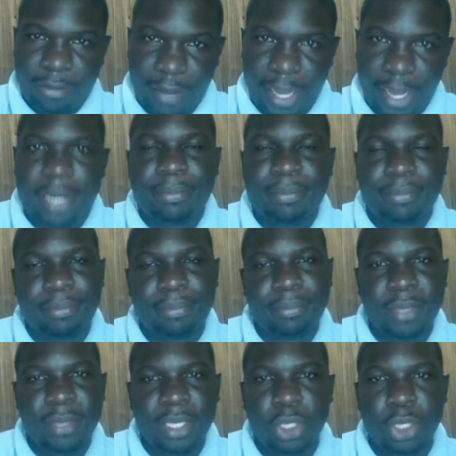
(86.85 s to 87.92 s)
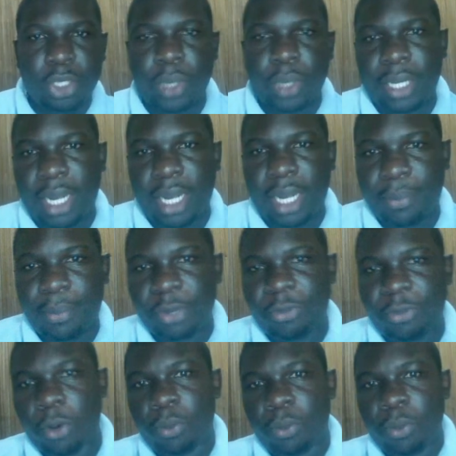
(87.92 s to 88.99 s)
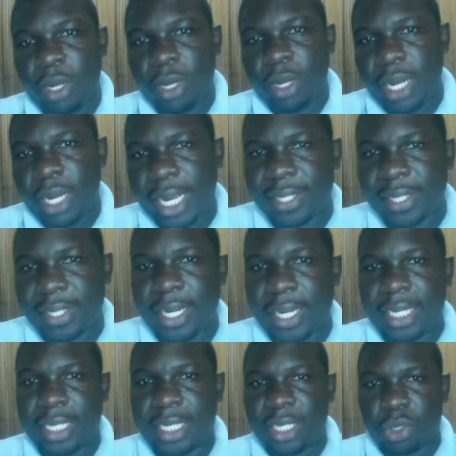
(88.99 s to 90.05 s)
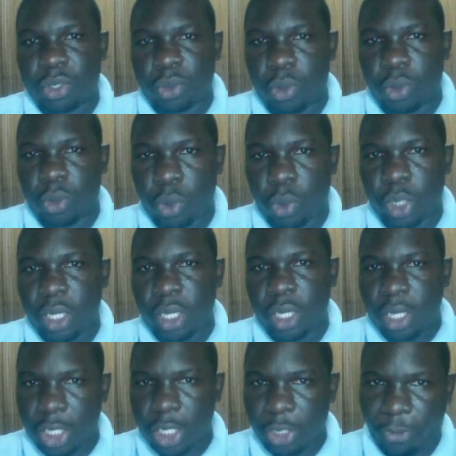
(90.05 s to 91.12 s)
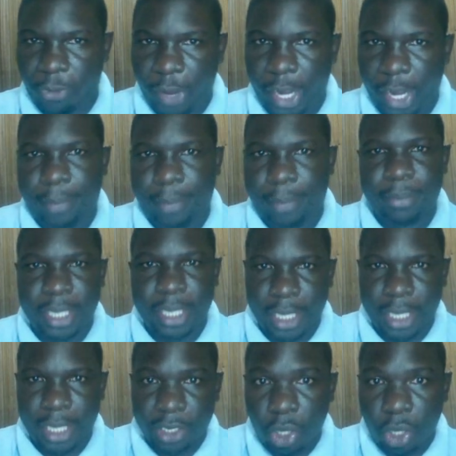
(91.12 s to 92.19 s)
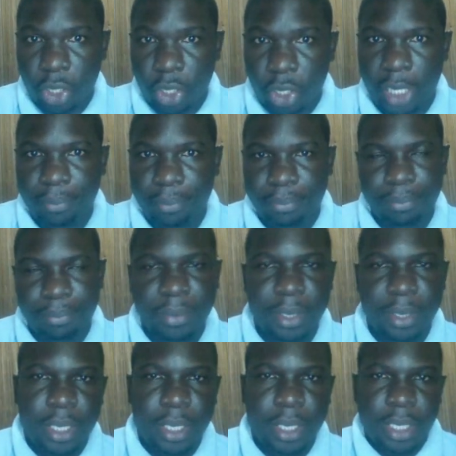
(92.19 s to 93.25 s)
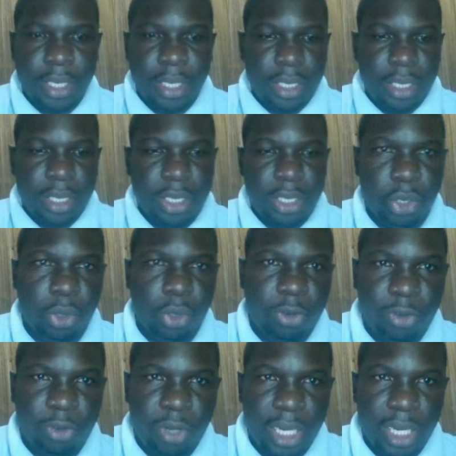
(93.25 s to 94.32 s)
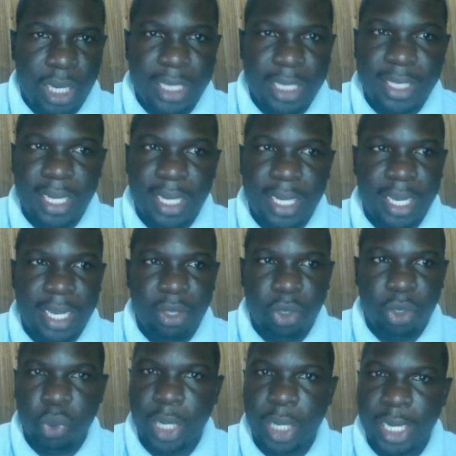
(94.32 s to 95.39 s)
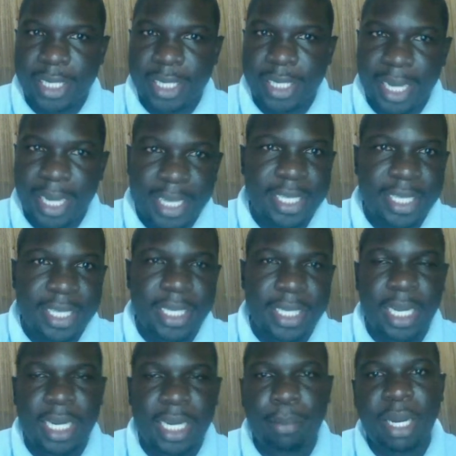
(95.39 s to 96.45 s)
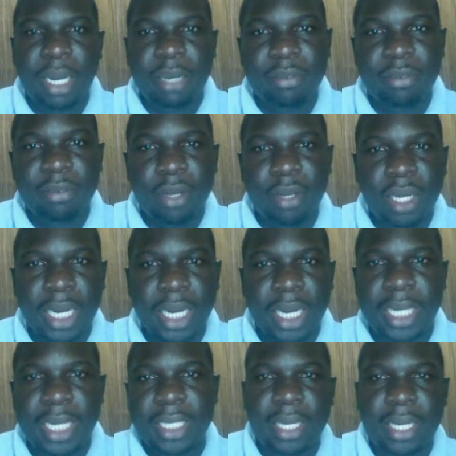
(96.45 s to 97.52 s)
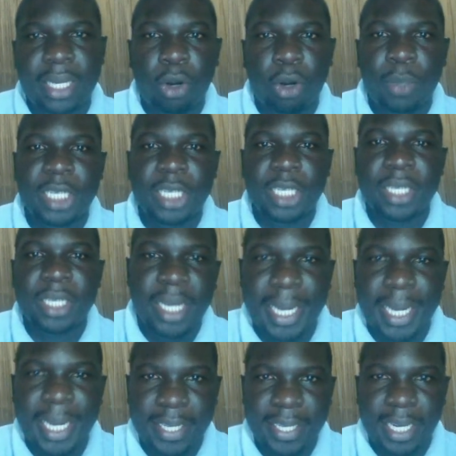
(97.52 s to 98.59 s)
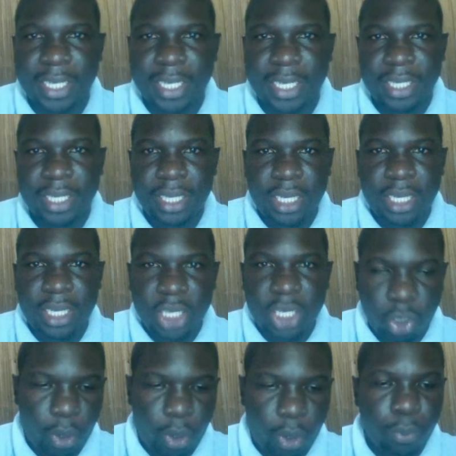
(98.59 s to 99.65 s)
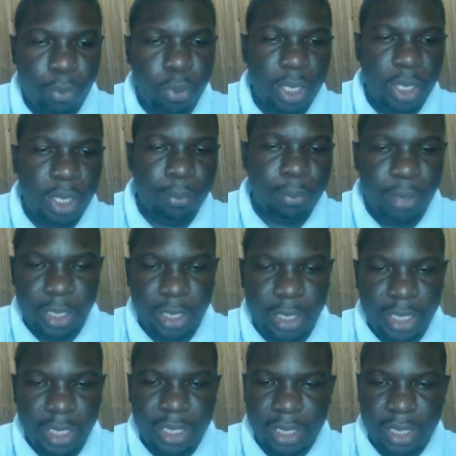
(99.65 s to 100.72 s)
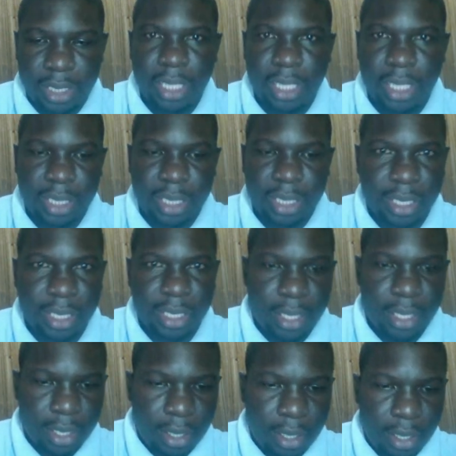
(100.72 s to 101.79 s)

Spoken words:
fair. So we are coming from excellent to good to fair in that order. So let's say those who get 80 and above get the comment excellent. So we put up the test, that is